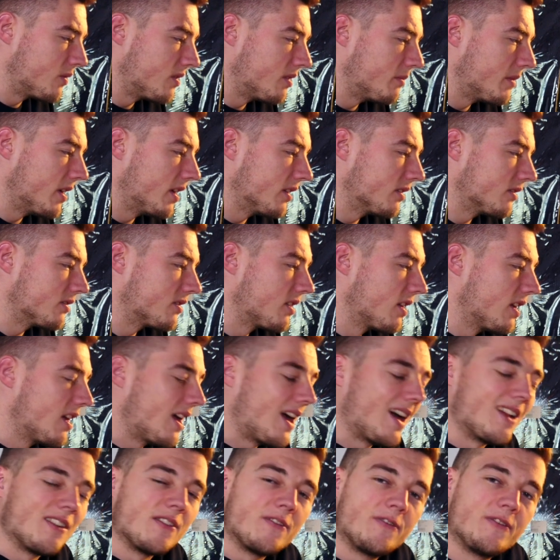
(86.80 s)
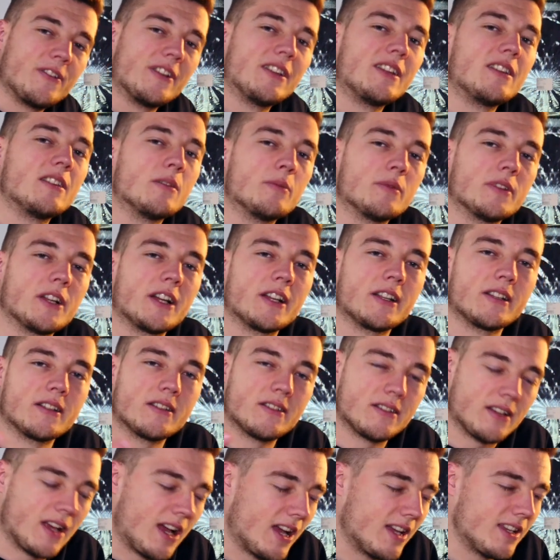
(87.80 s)
emails and fill in the
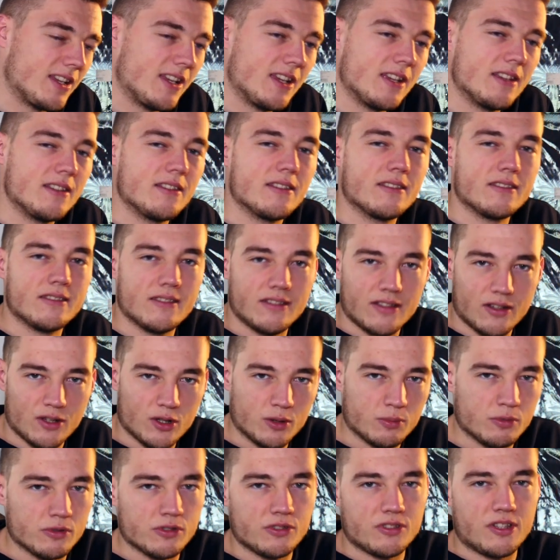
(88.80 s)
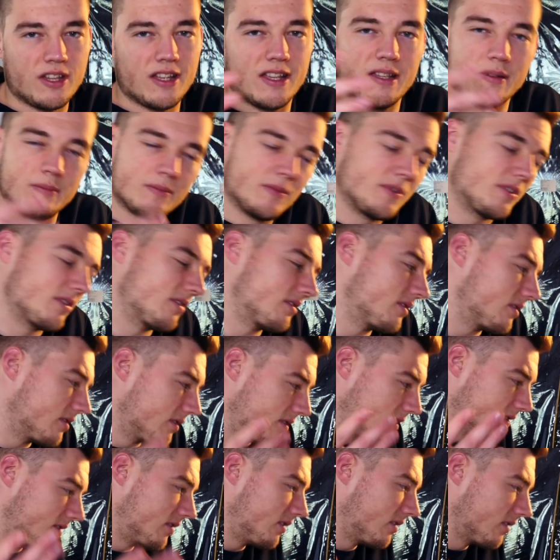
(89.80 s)
blanks, i.e. the couple's names, the